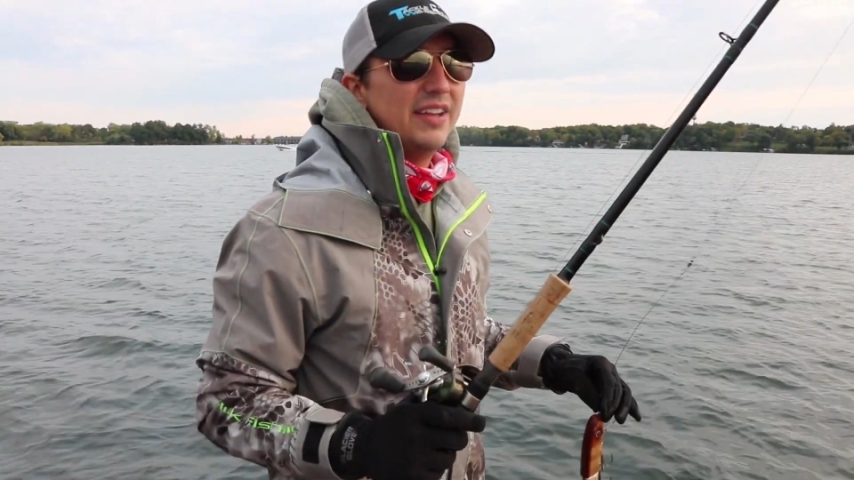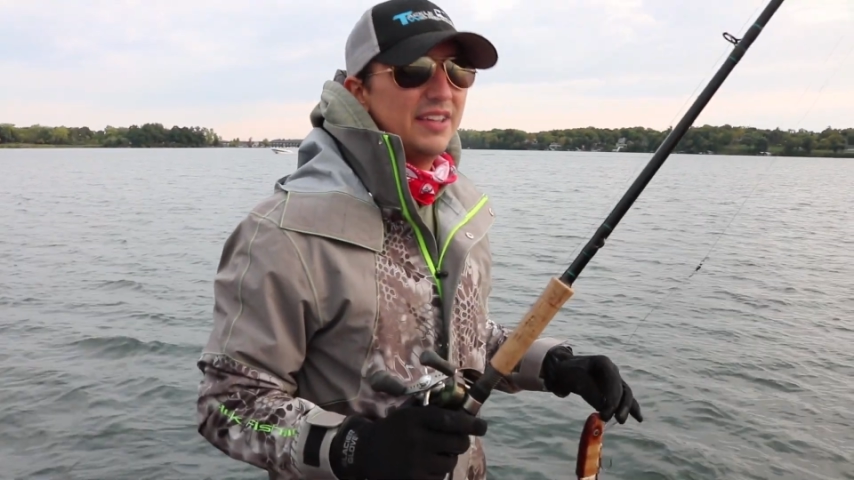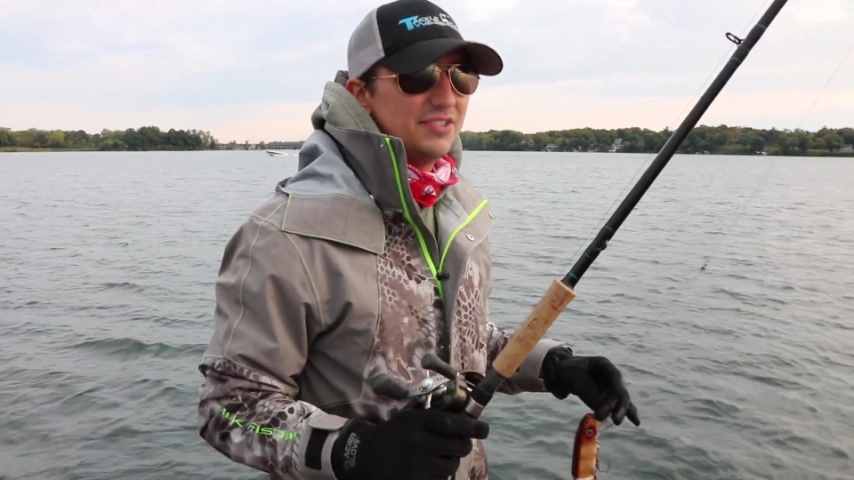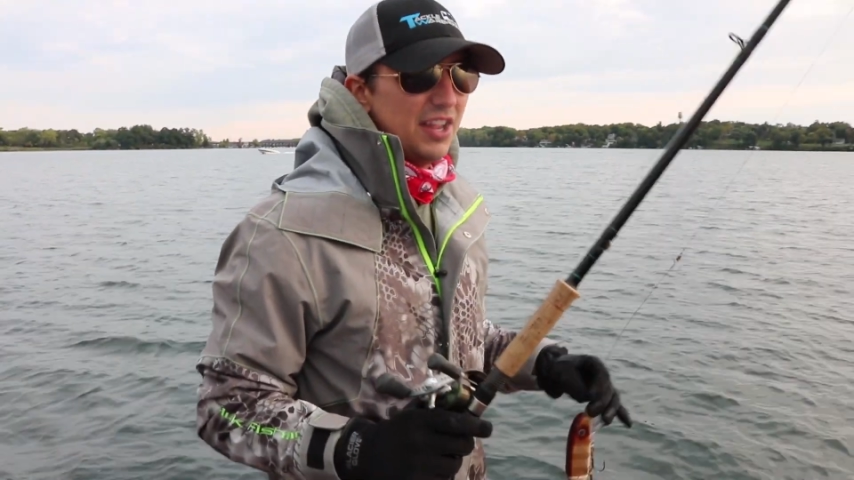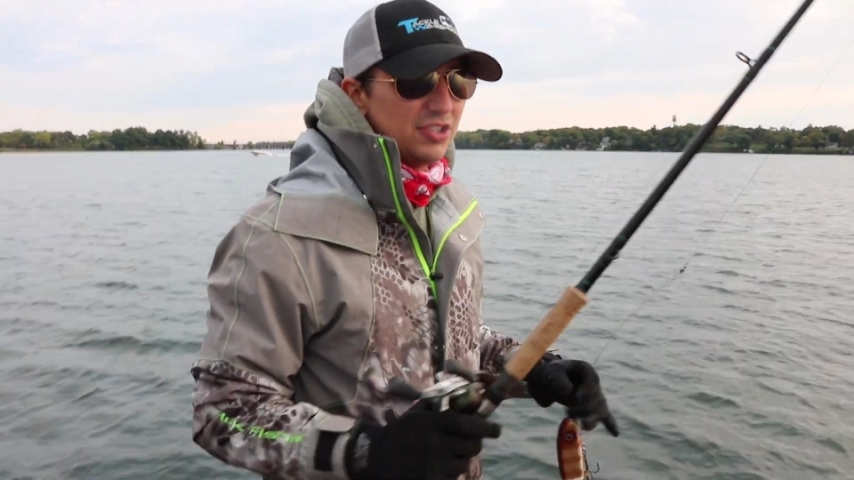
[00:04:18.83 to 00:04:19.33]

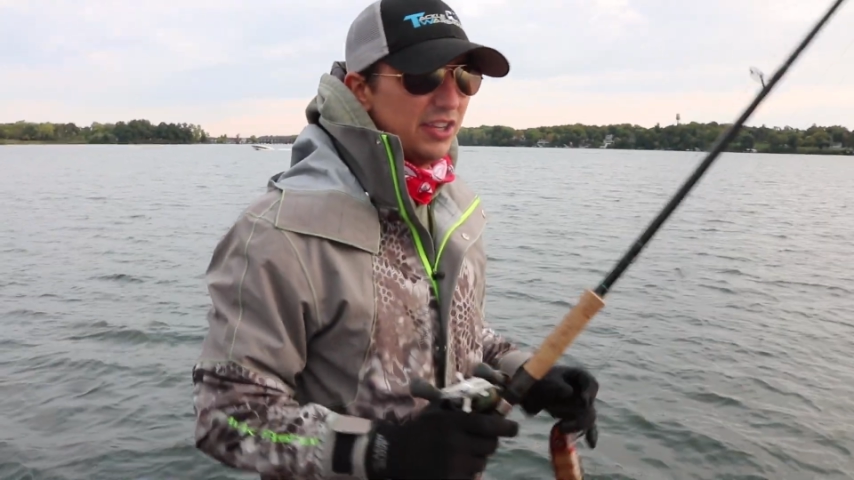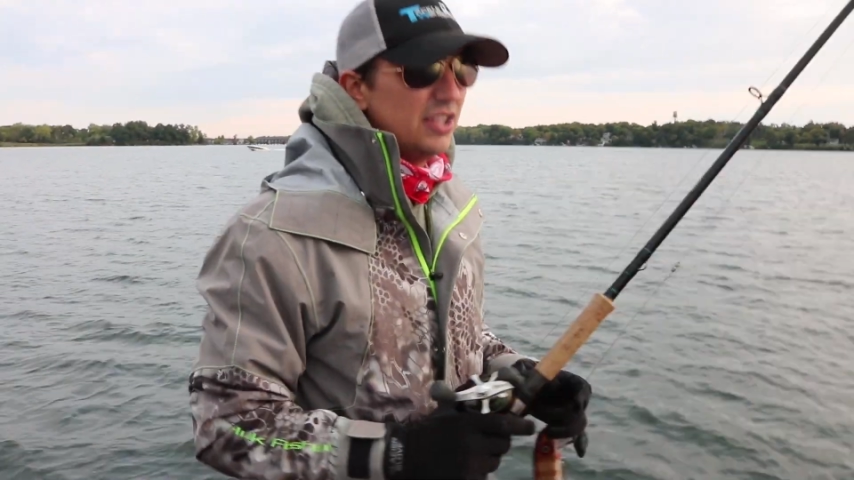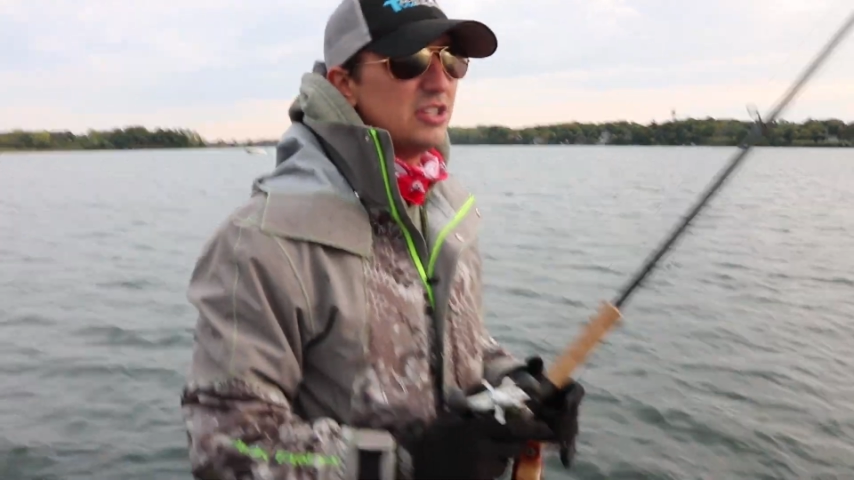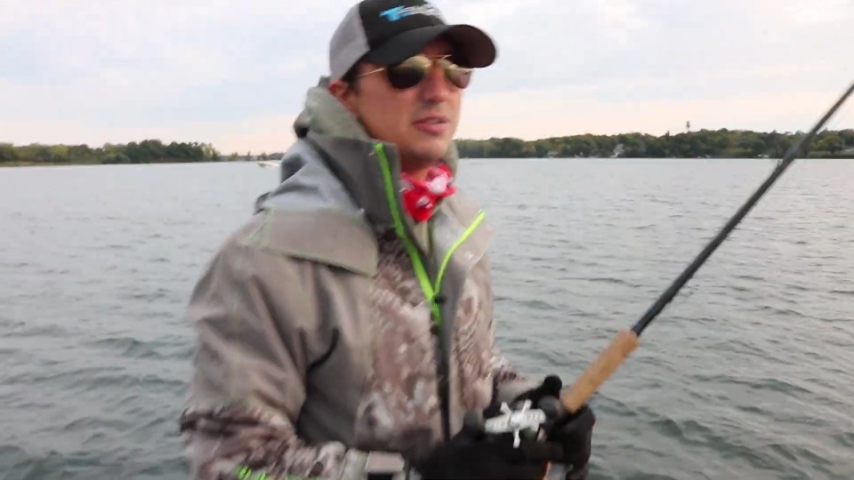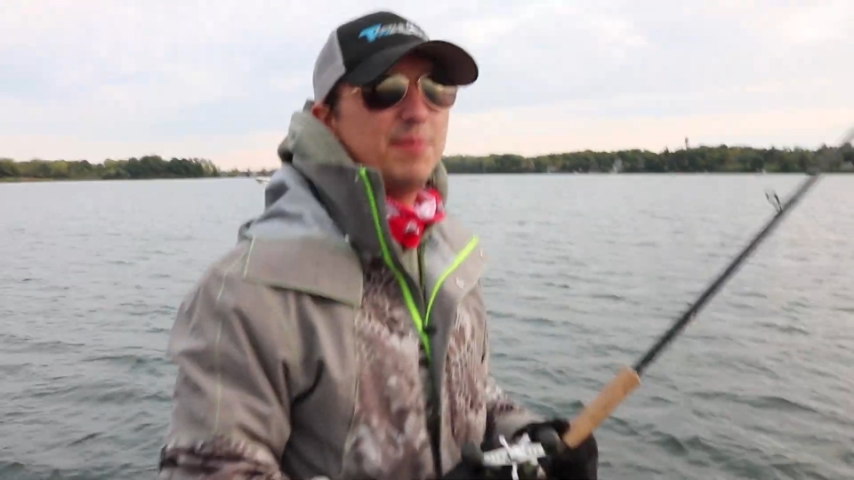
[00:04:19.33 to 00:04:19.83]
Essentially,
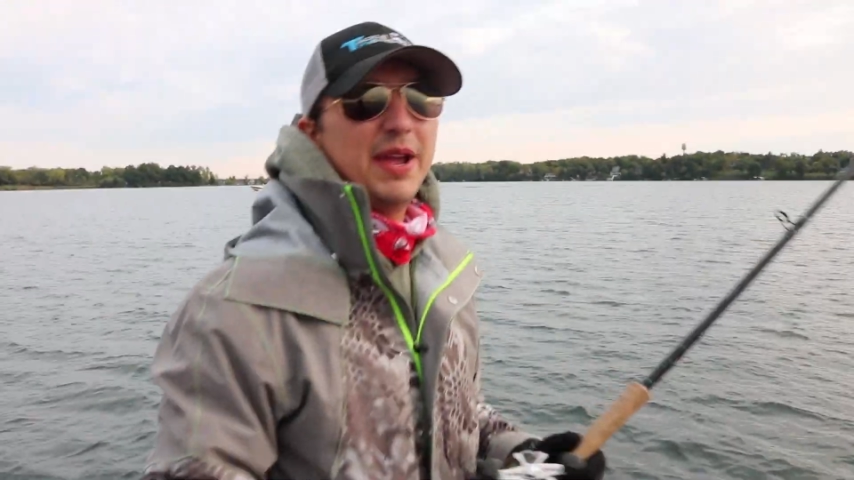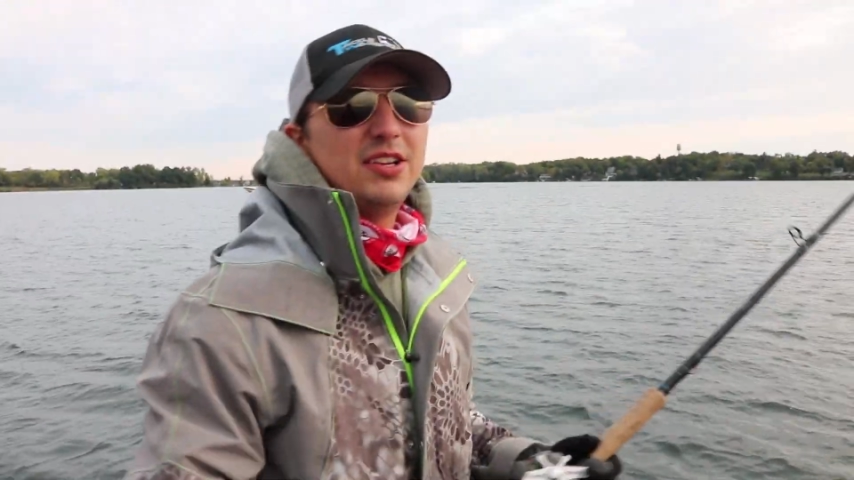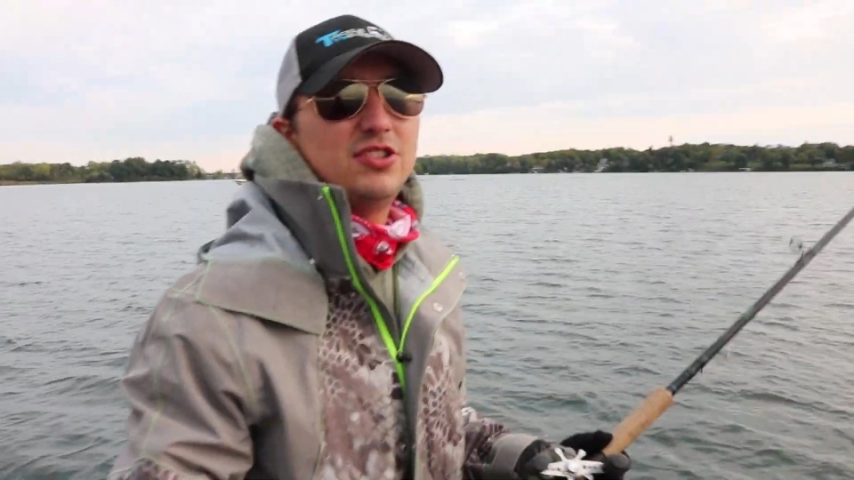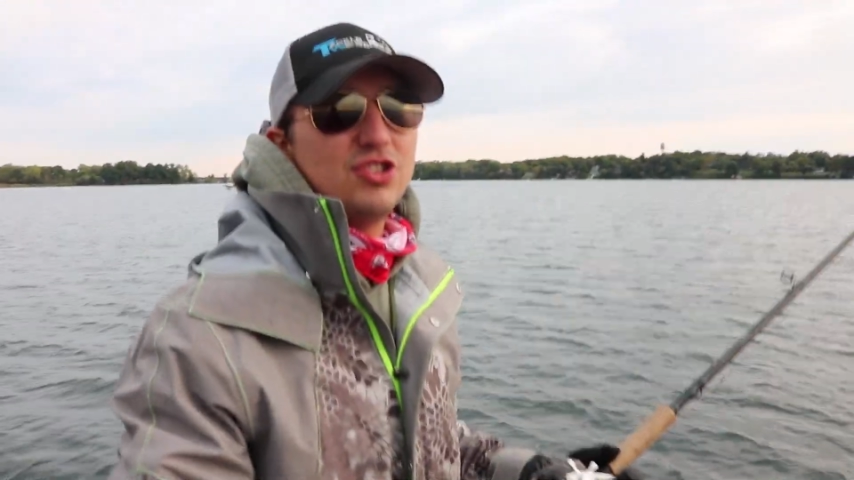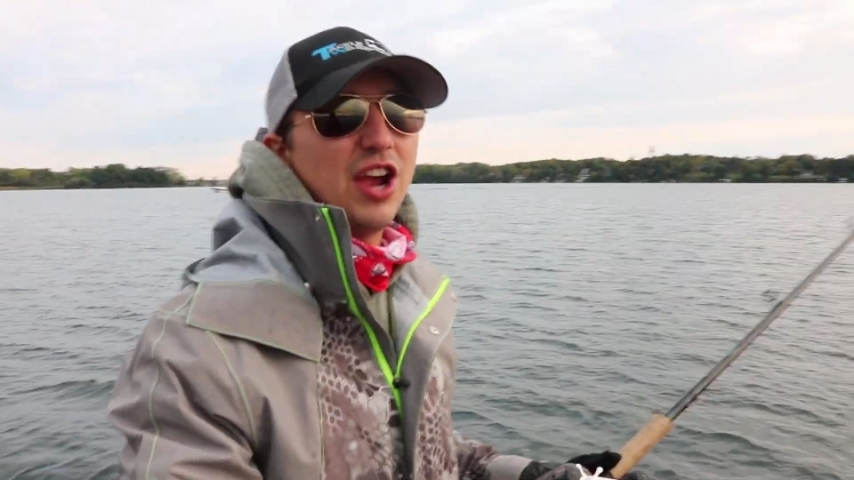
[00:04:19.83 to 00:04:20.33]
there's these
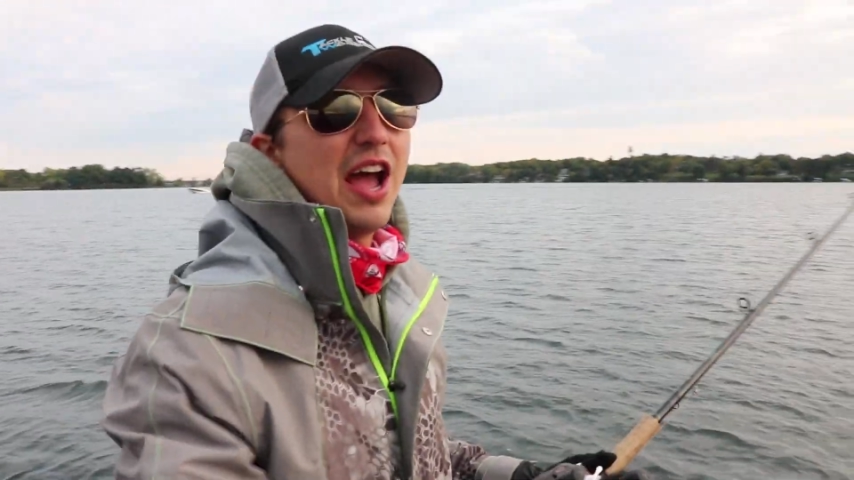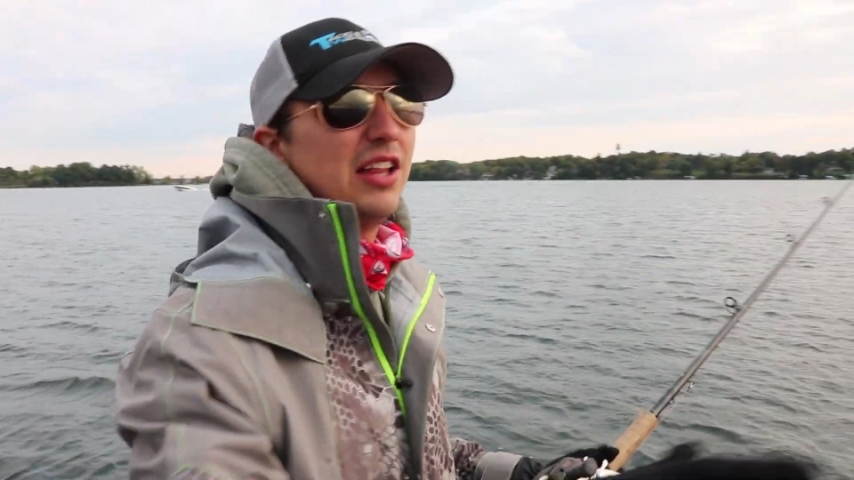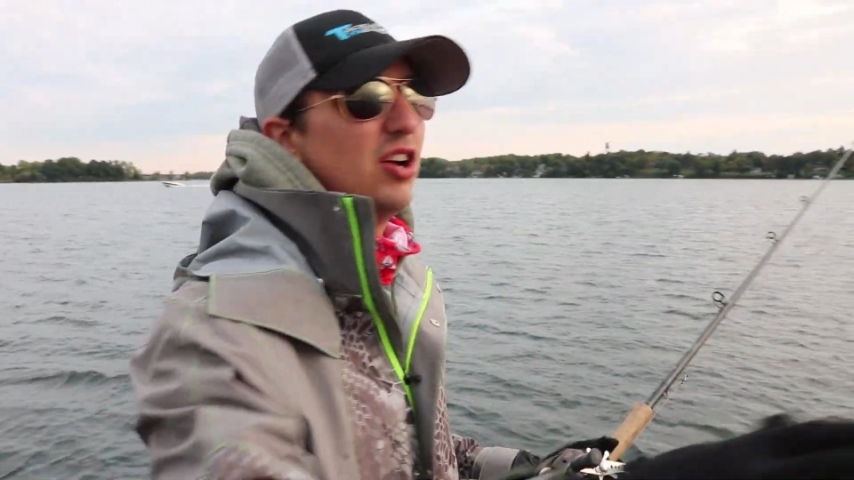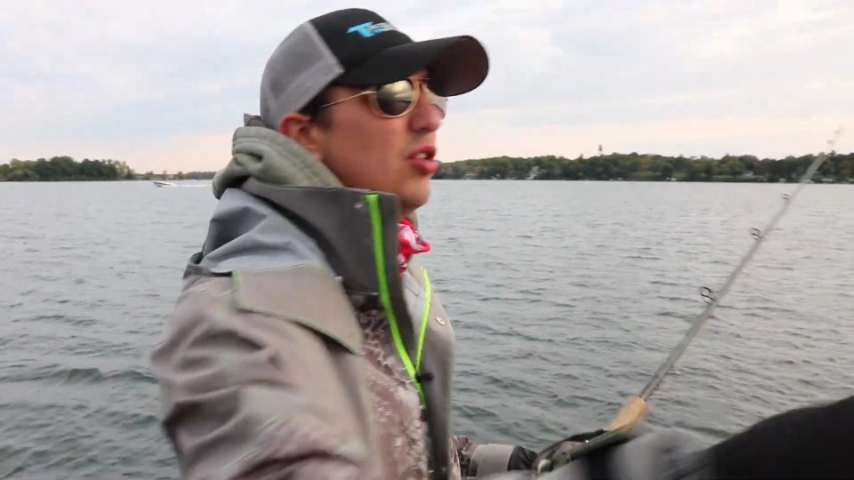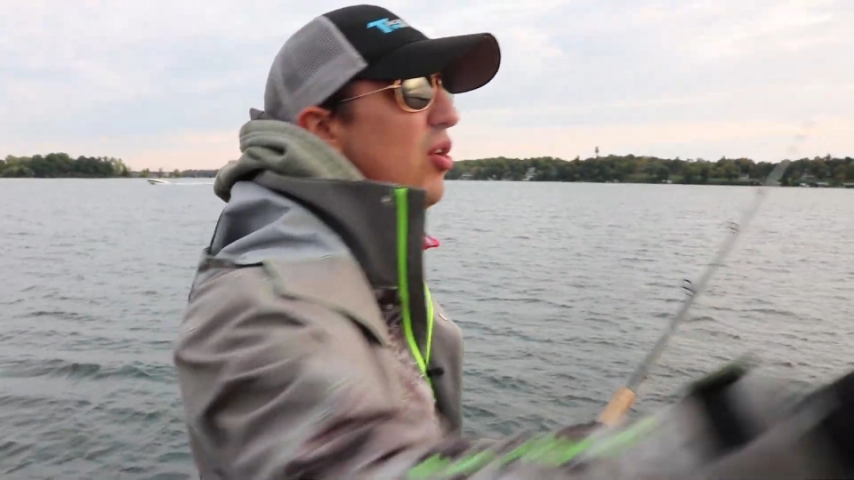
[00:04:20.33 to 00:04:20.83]
big,
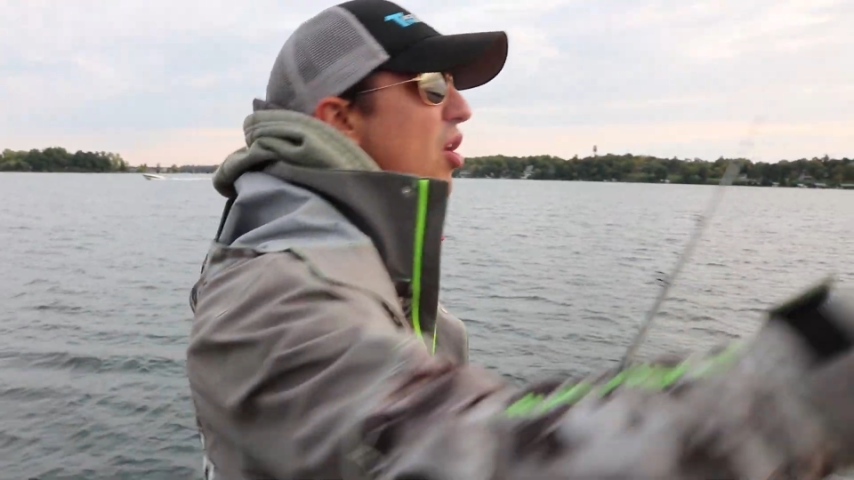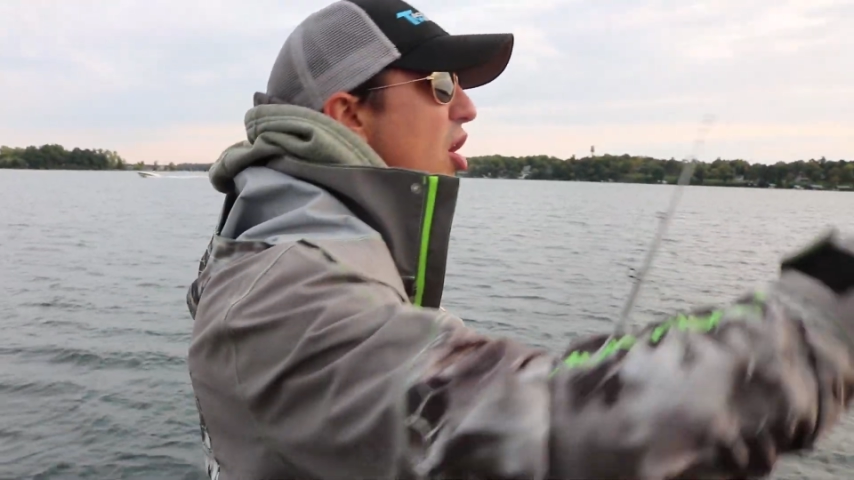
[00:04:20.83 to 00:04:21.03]
shallow,